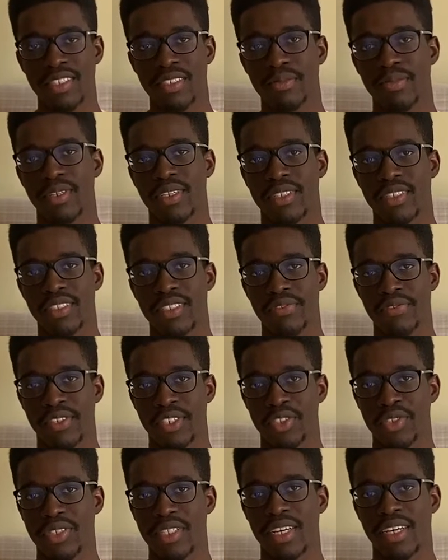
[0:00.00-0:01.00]
but
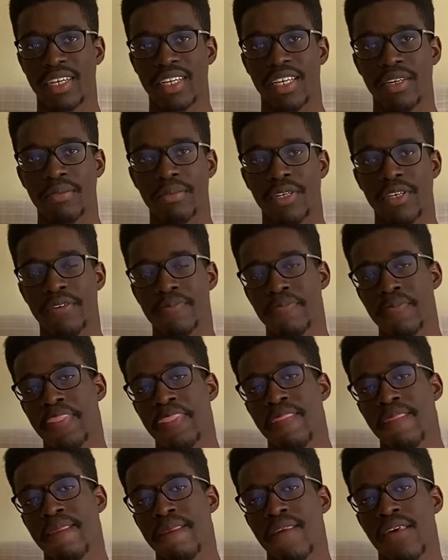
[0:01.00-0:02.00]
eventually I came
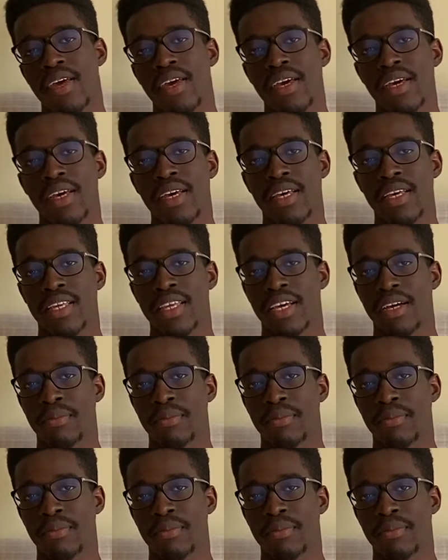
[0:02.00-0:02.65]
here.